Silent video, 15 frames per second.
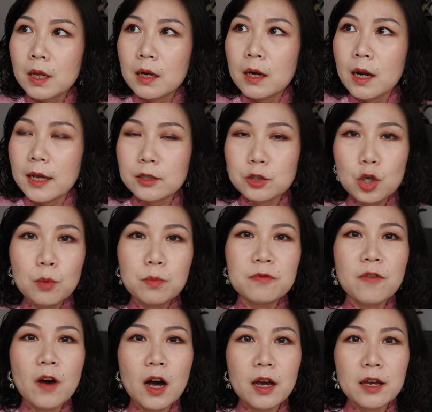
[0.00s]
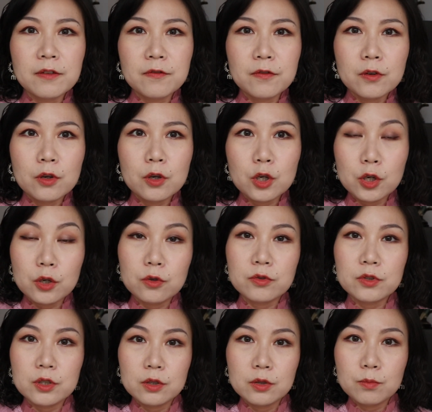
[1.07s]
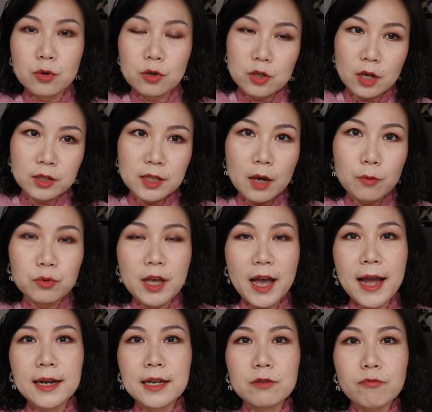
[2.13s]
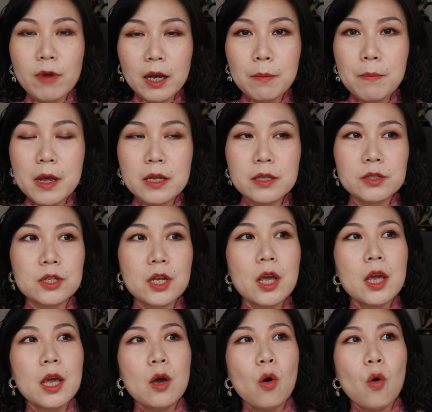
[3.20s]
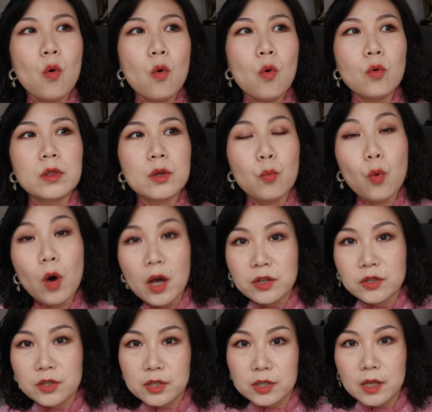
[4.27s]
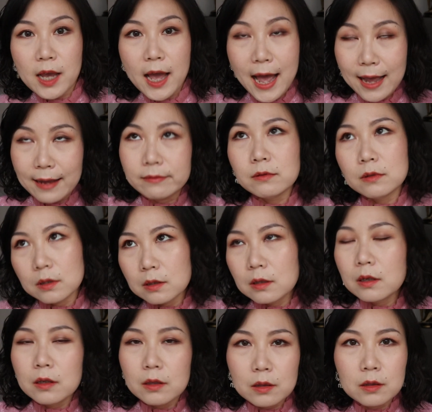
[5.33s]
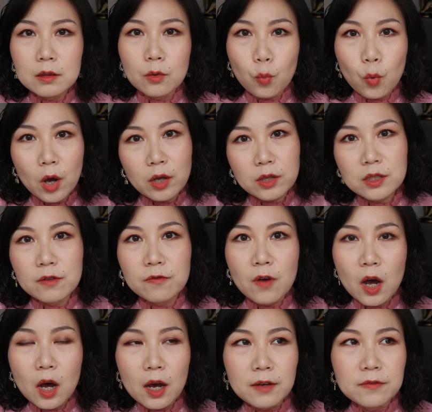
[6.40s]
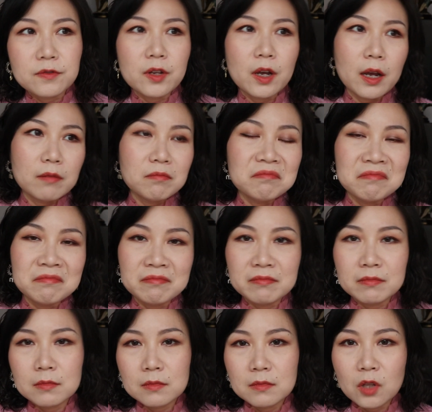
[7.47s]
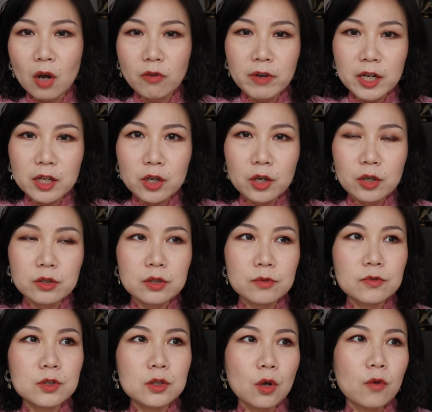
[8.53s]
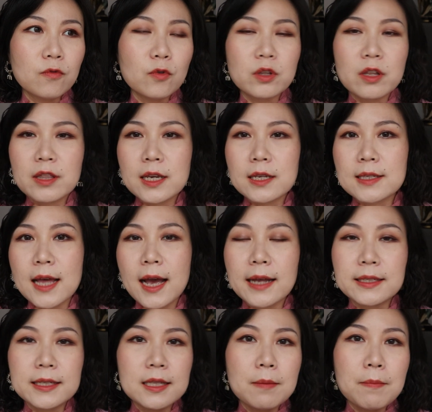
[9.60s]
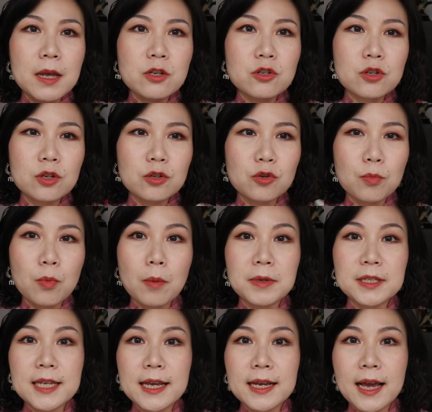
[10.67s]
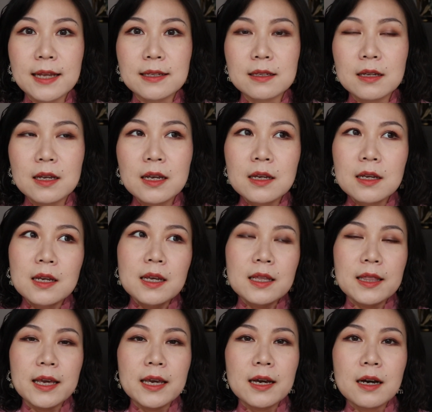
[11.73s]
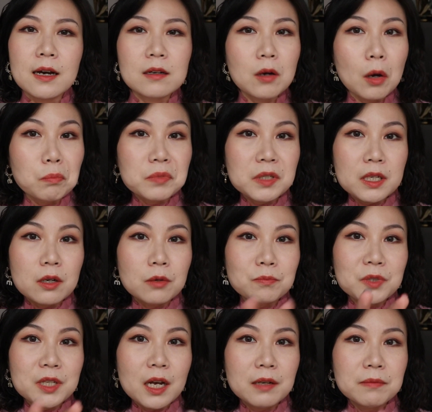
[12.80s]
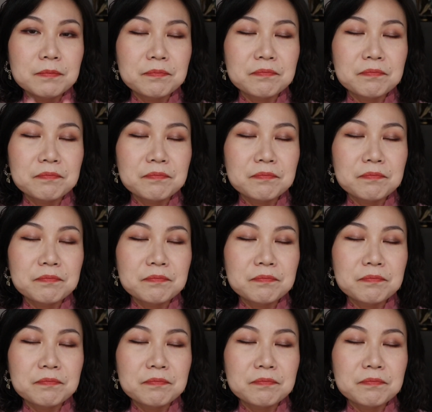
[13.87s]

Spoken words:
like top 5 good products that I would highly recommend, or the worst and the worst 5 that not really good. So for the things that I didn't mention, you'll probably take as they are comme ci comme ça,